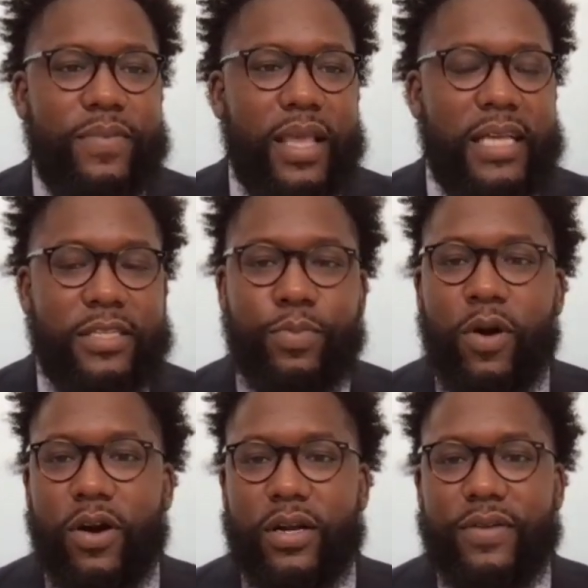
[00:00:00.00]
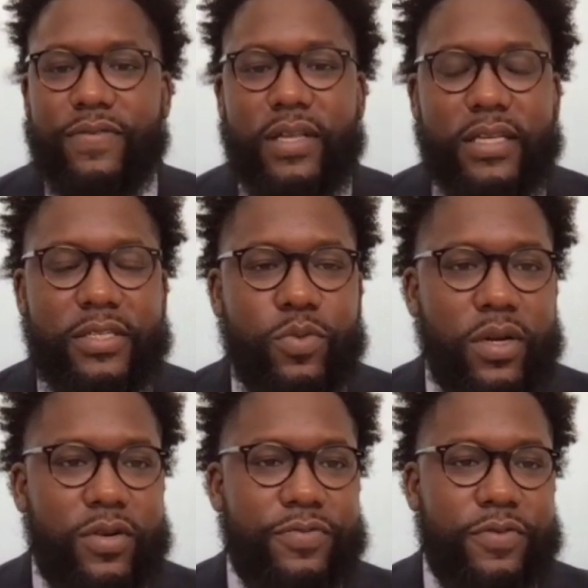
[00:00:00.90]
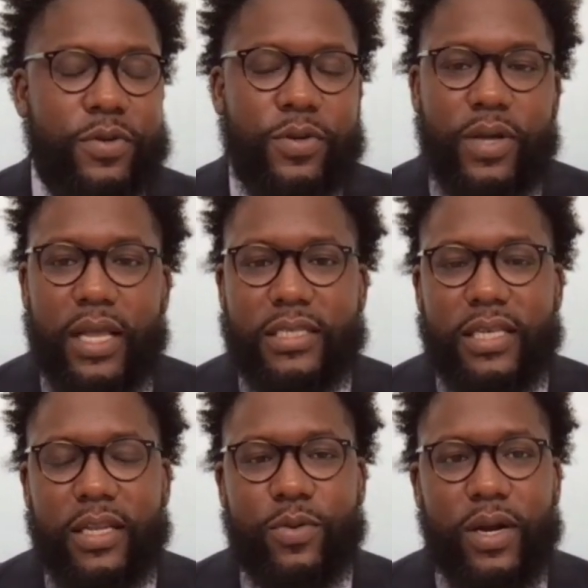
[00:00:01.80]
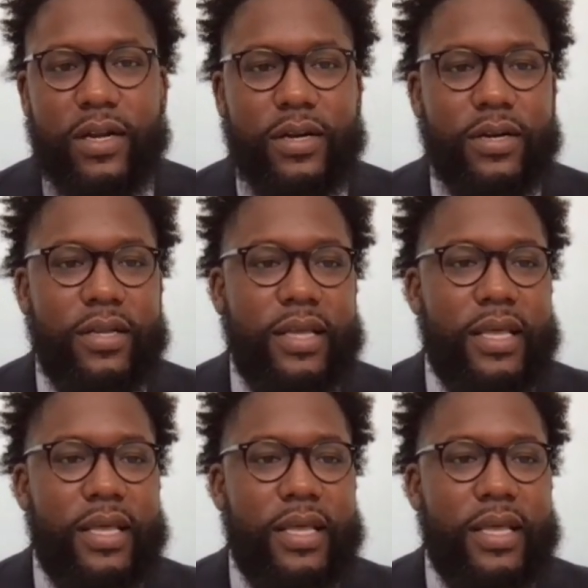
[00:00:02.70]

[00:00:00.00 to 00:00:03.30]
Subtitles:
as a part of this wonderful accelerator.